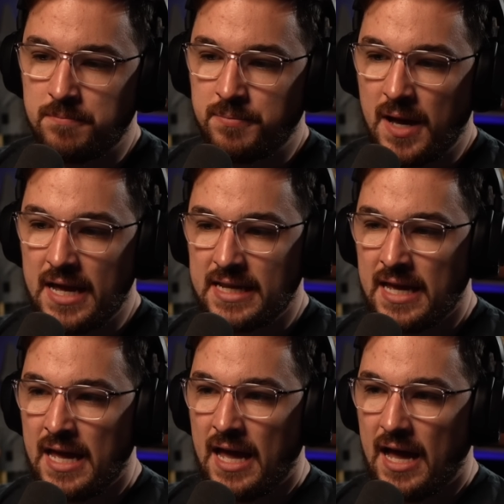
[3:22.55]
but
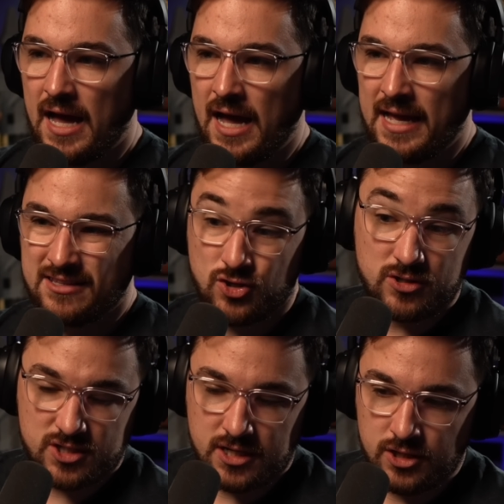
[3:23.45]
and so
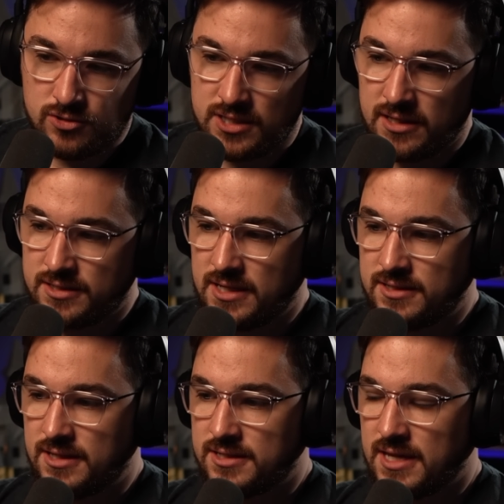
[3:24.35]
it's going to use
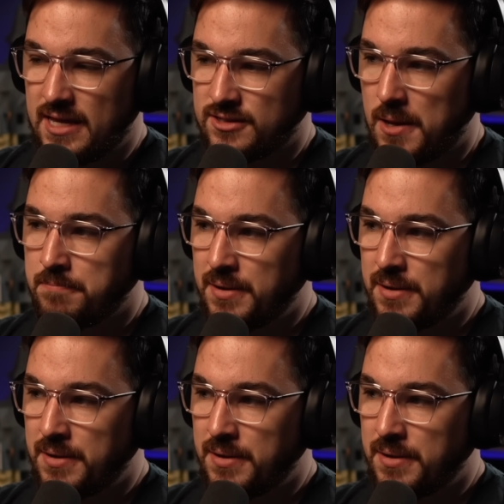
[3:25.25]
DLSS in this case,